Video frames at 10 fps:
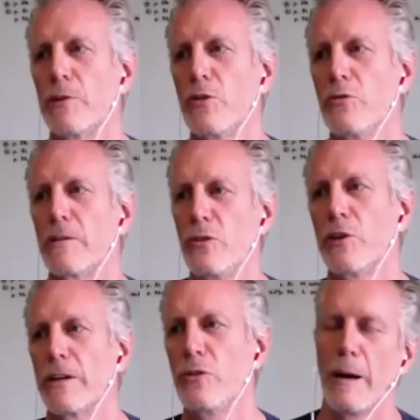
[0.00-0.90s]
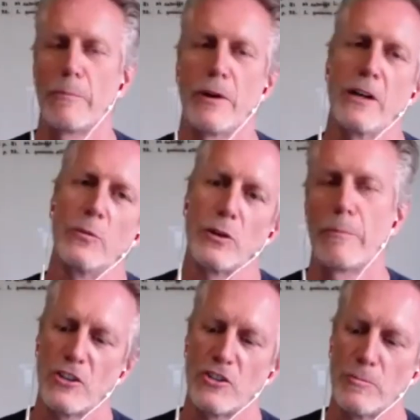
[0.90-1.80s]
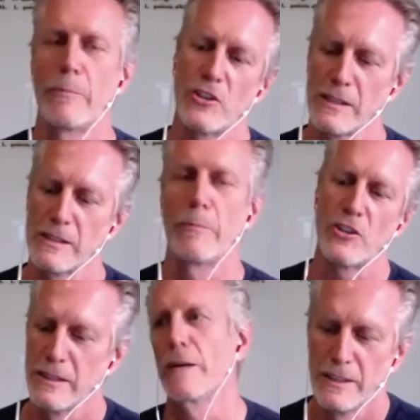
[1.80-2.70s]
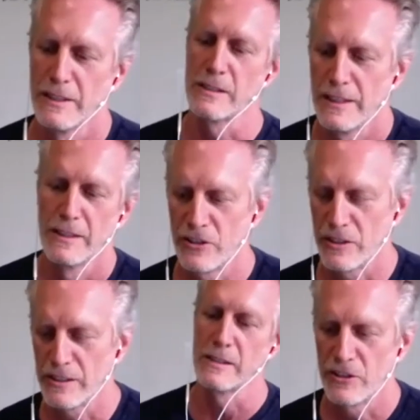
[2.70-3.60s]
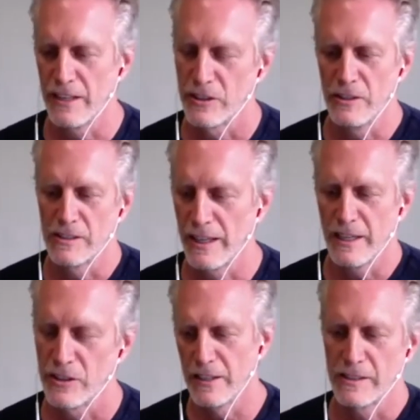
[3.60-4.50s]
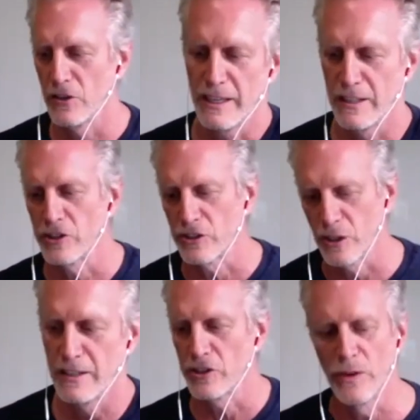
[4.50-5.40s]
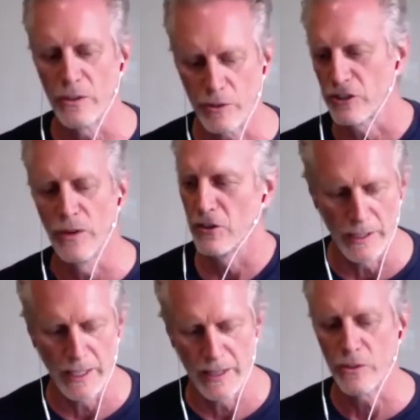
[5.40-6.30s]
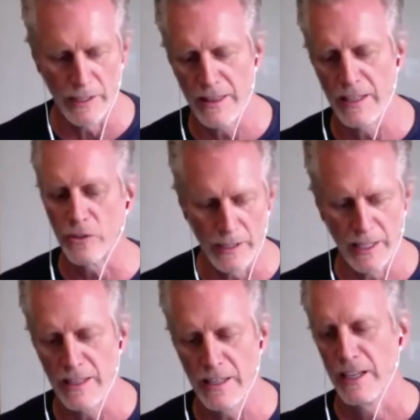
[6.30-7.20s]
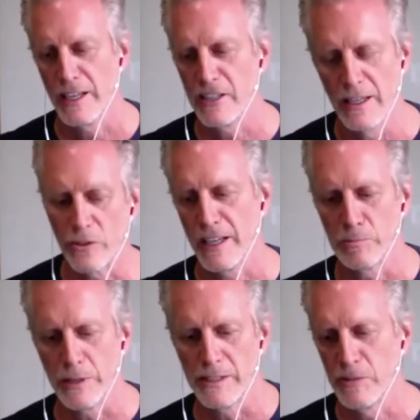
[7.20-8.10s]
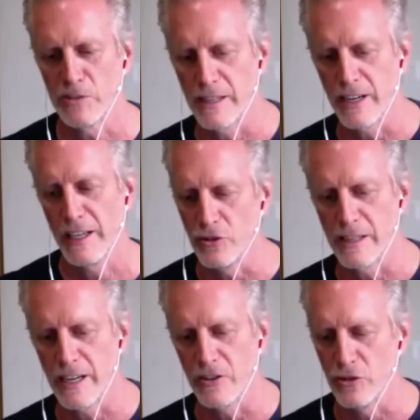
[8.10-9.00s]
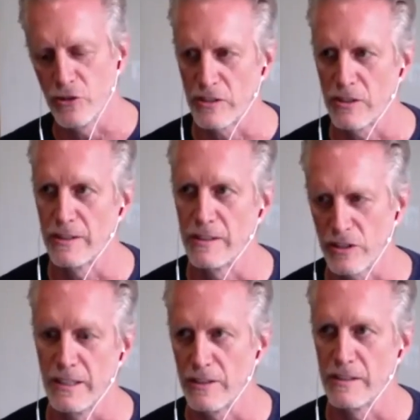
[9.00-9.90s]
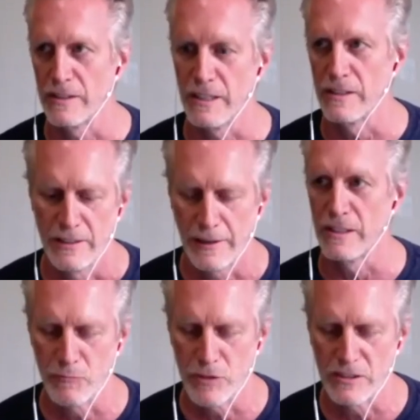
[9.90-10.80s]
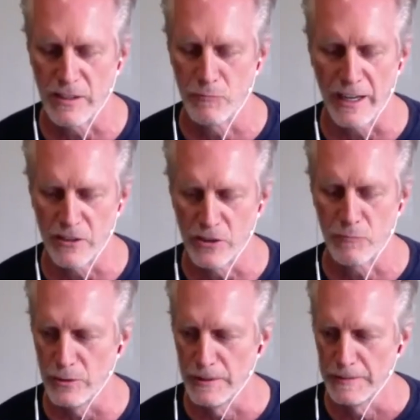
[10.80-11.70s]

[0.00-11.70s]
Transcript: you do need to operate with caution because as you just said as you just said you're so vulnerable and and and the and, and it's misplaced desire you there's such a disease to um, desire to